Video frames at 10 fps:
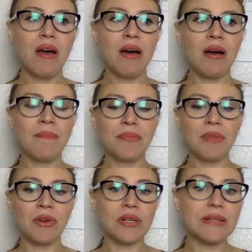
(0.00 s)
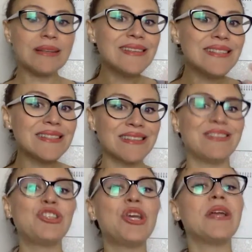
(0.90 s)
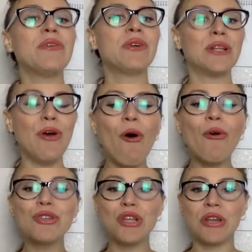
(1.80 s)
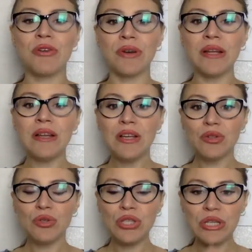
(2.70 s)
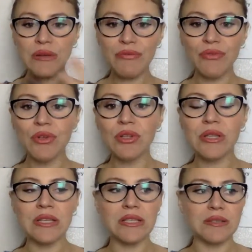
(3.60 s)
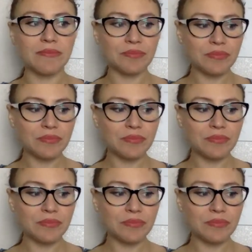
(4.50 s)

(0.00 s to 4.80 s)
or at least in January, the whole January, to see the fullness